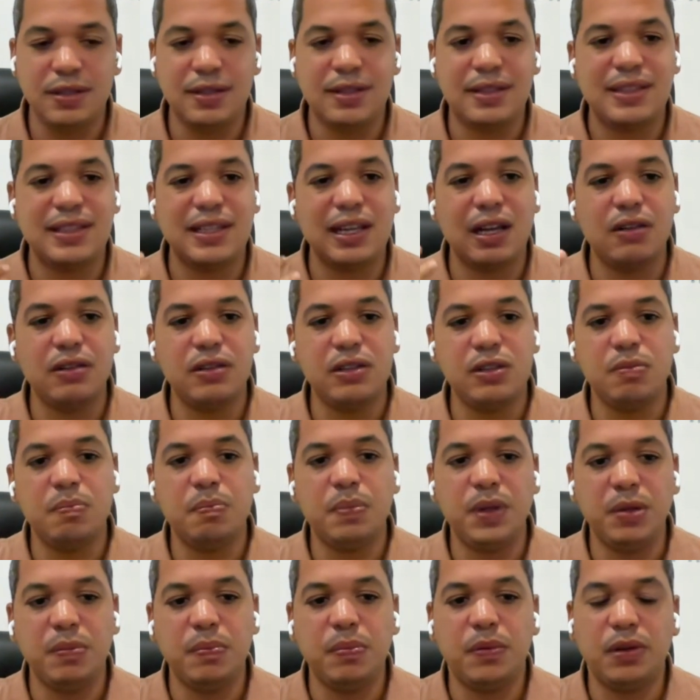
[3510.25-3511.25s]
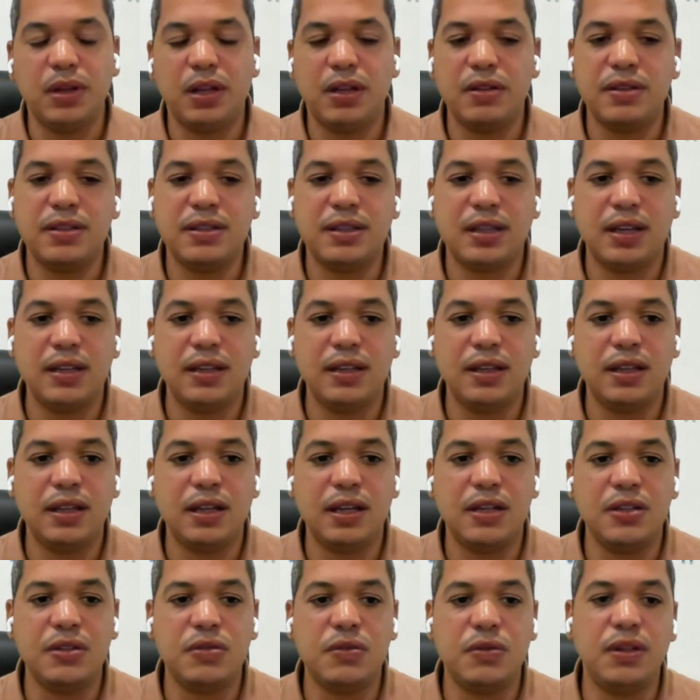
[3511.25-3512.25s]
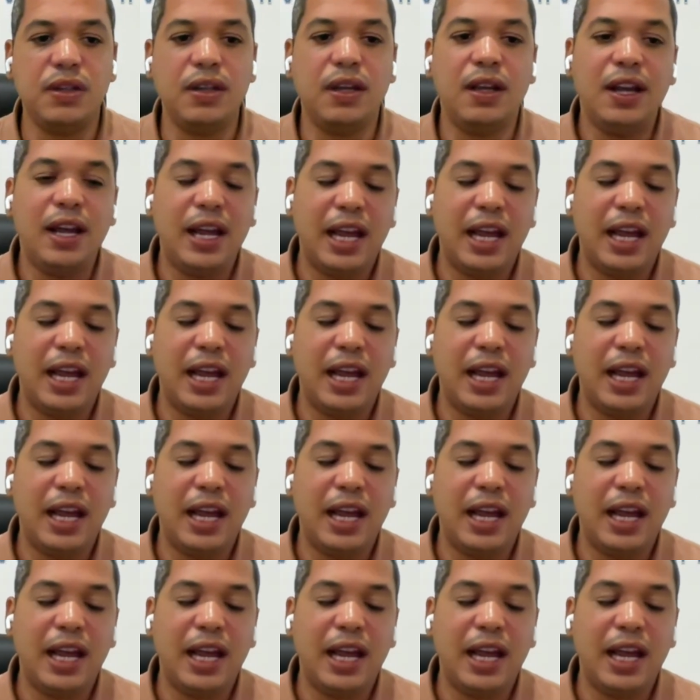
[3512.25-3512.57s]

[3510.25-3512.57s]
sell to people outside the country,